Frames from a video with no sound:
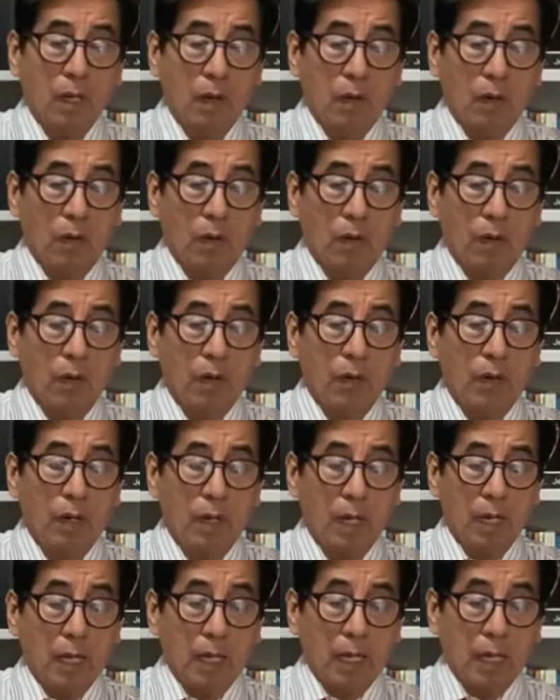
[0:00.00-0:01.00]
or
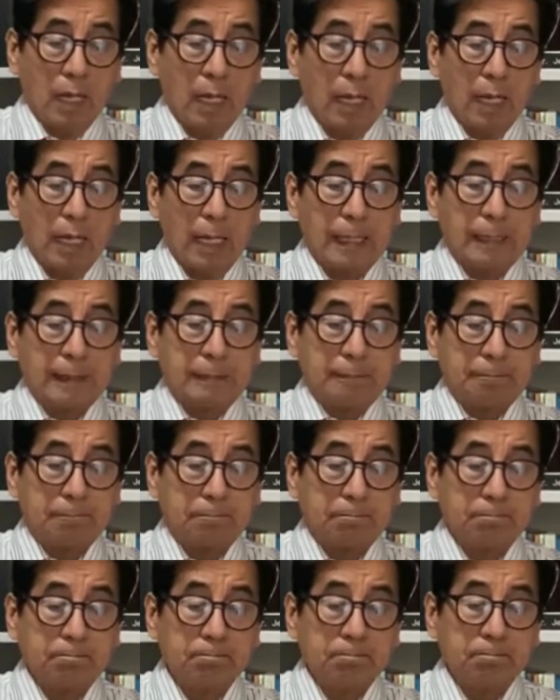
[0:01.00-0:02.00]

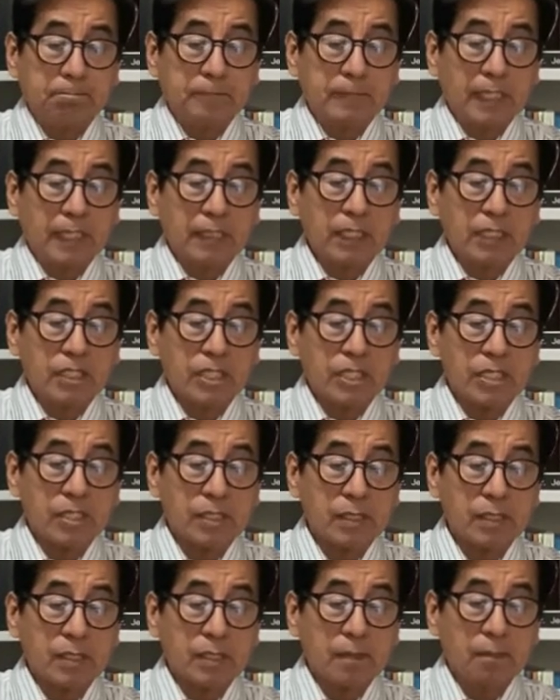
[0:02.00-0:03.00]
take
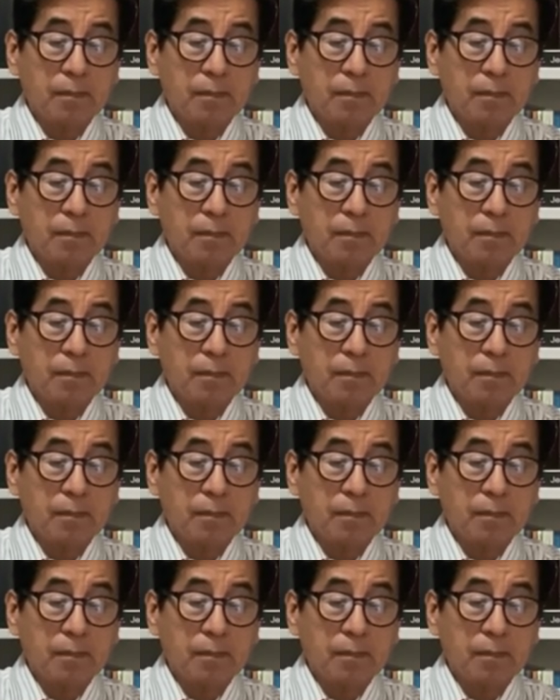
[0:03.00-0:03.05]
decisions.